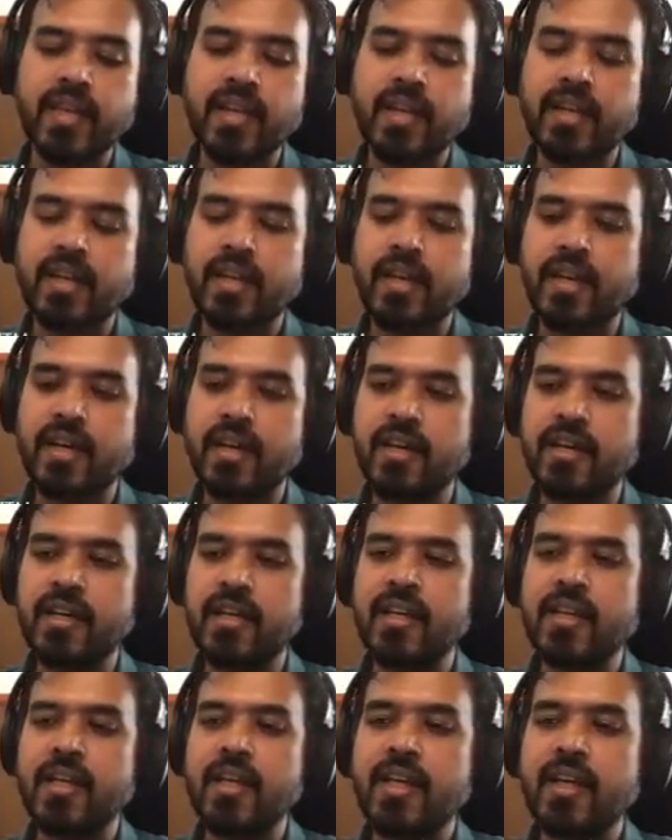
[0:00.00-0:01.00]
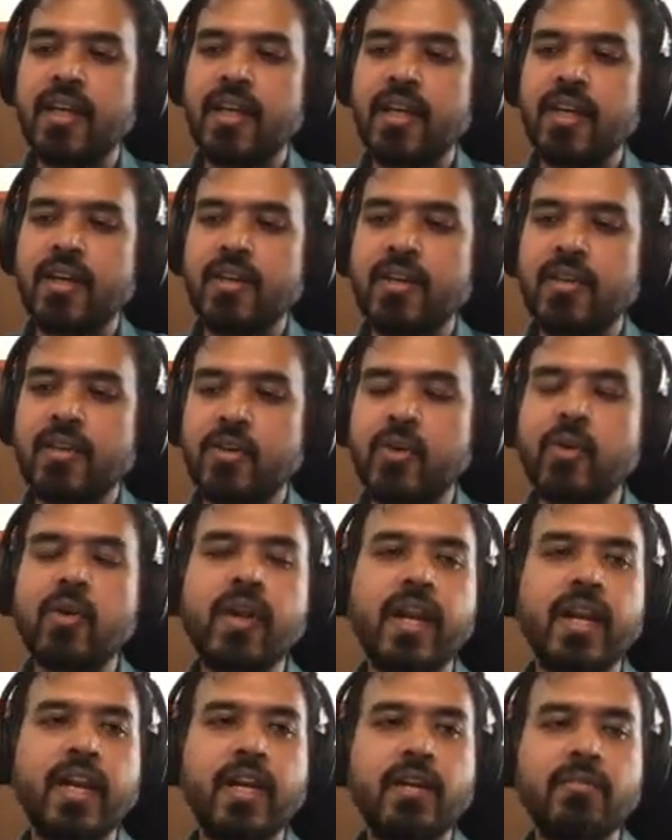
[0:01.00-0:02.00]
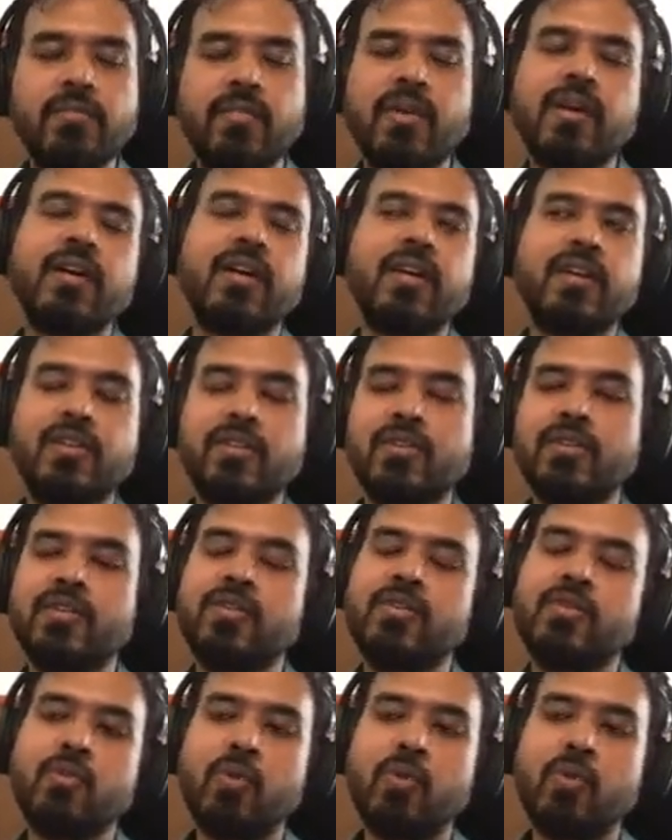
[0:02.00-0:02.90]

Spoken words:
set up inconsistent systems and then make the proof go